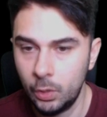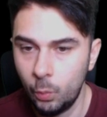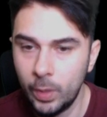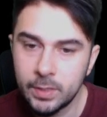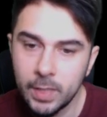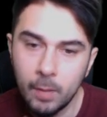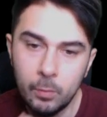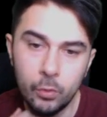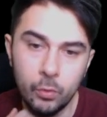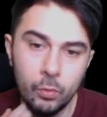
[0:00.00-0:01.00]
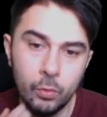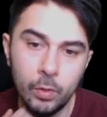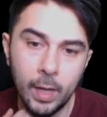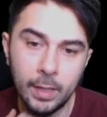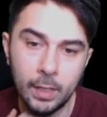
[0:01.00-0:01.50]
West Ham, who
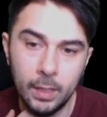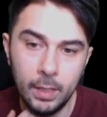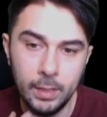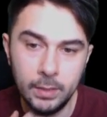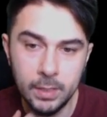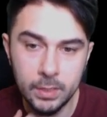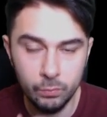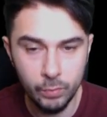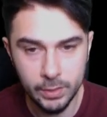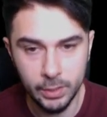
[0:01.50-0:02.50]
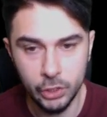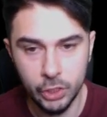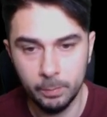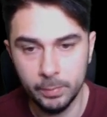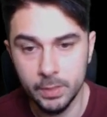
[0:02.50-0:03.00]
had a decent rest in the
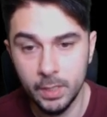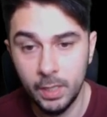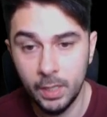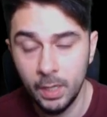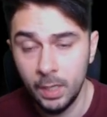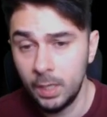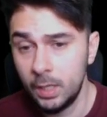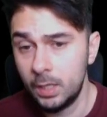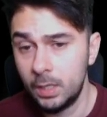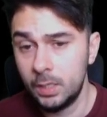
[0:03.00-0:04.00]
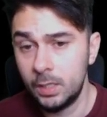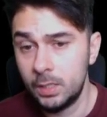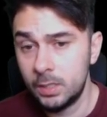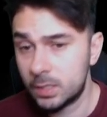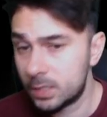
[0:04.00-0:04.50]
Champions League.
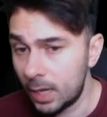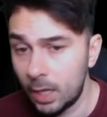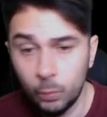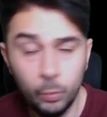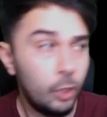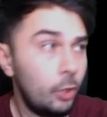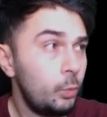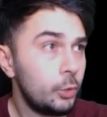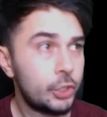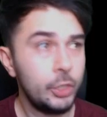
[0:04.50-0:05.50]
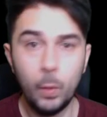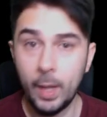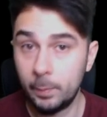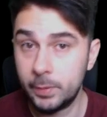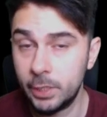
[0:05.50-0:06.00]
Salah, we'll see what
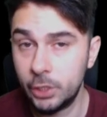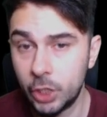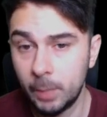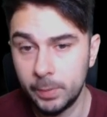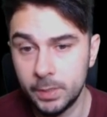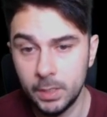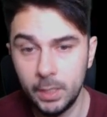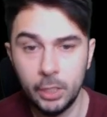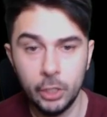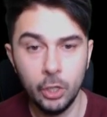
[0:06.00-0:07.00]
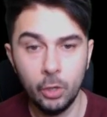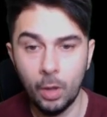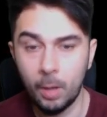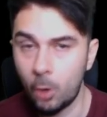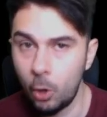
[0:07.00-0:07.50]
happens in the Champions League. You know,
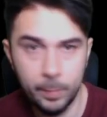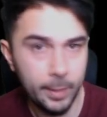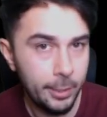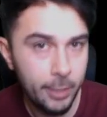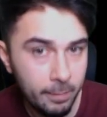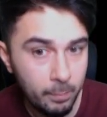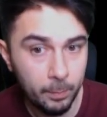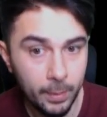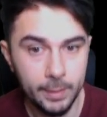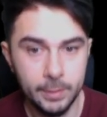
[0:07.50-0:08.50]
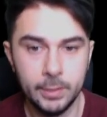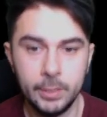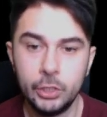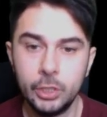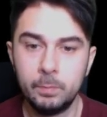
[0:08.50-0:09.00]
I'm hoping that none of my players is
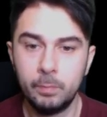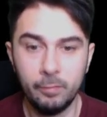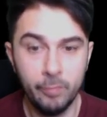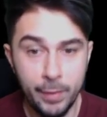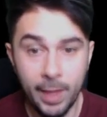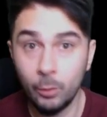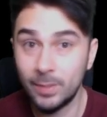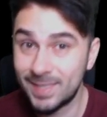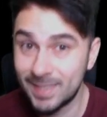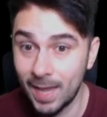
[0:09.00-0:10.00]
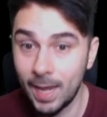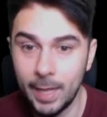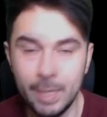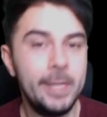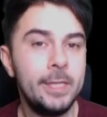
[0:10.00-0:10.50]
injured. But for now,
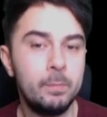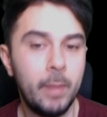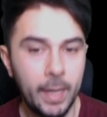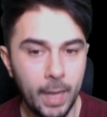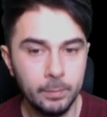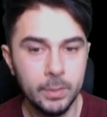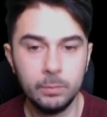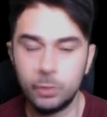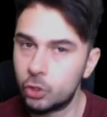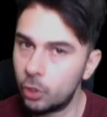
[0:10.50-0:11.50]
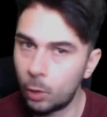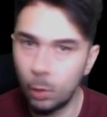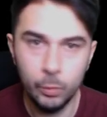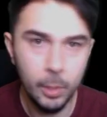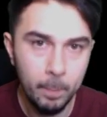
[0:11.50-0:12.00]
Salah is my captain. Just going to go
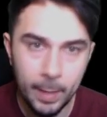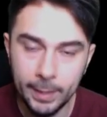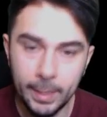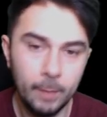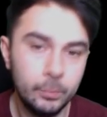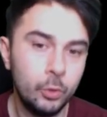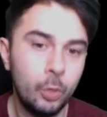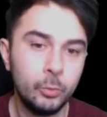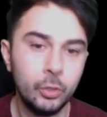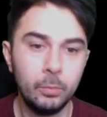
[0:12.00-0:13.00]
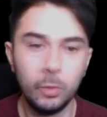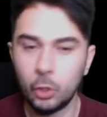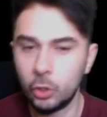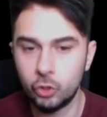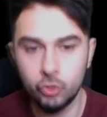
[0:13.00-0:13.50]
with the main captain option. I'm not
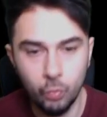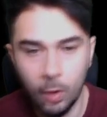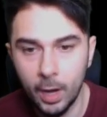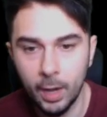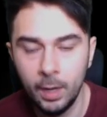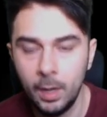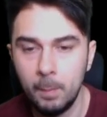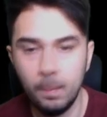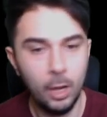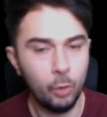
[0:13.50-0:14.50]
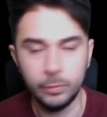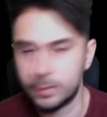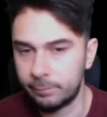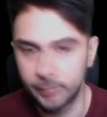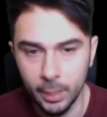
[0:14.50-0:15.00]
going to try my luck on
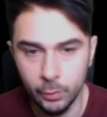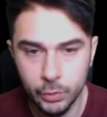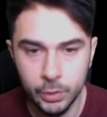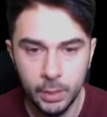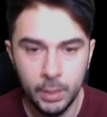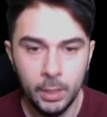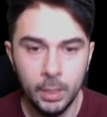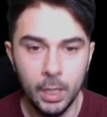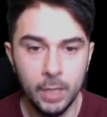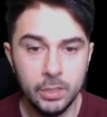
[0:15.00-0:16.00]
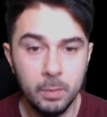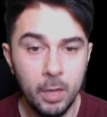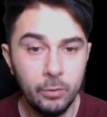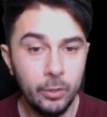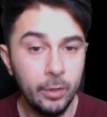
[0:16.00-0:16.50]
something else.
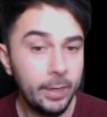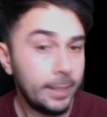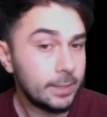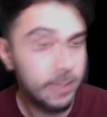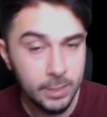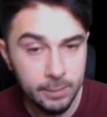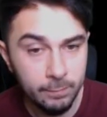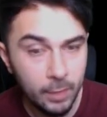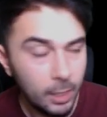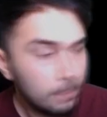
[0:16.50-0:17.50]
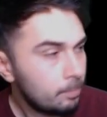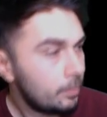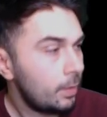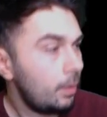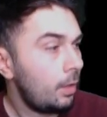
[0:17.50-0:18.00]
Demarai going against Aston Villa.
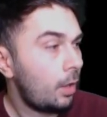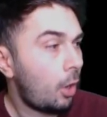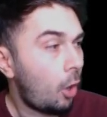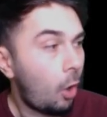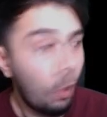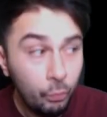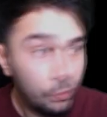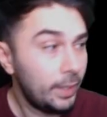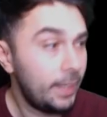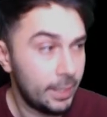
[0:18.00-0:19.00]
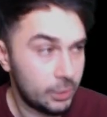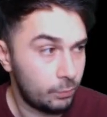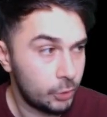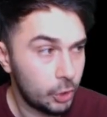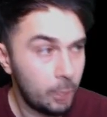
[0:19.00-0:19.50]
Hopefully he gets a
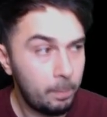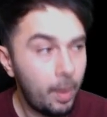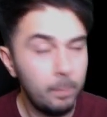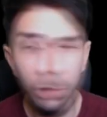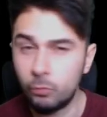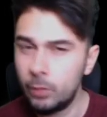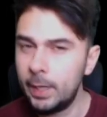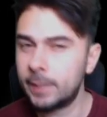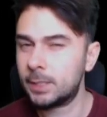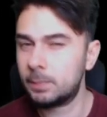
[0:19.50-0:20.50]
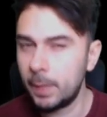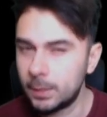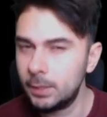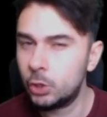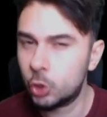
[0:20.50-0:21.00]
return, but I'm not really
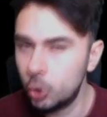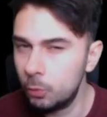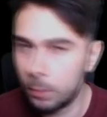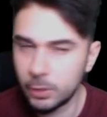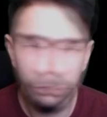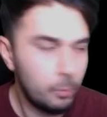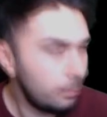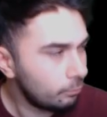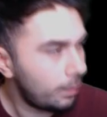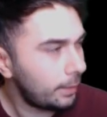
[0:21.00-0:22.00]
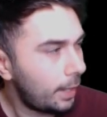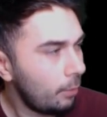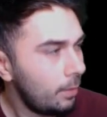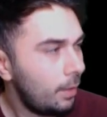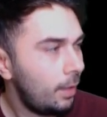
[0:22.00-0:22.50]
expecting too much from him right
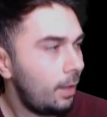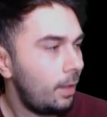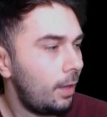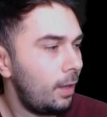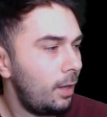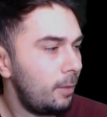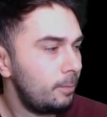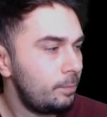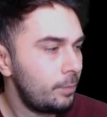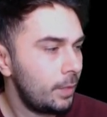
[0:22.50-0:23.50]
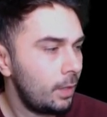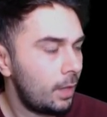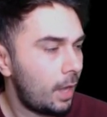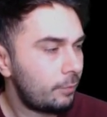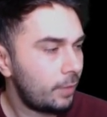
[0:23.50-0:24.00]
now.
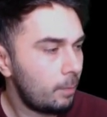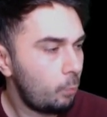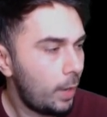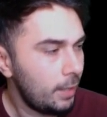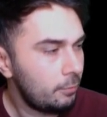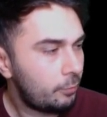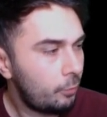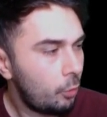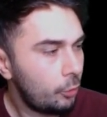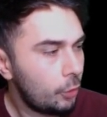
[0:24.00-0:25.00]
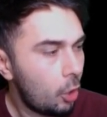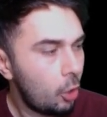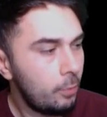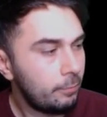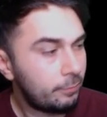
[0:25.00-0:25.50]
I think I'm waiting for the
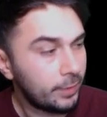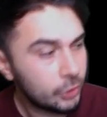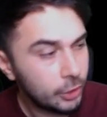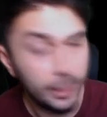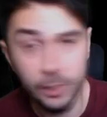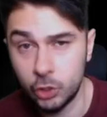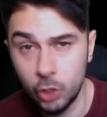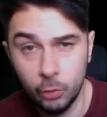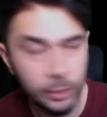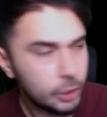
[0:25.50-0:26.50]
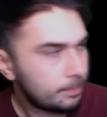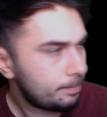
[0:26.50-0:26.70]
home fixture against Norwich.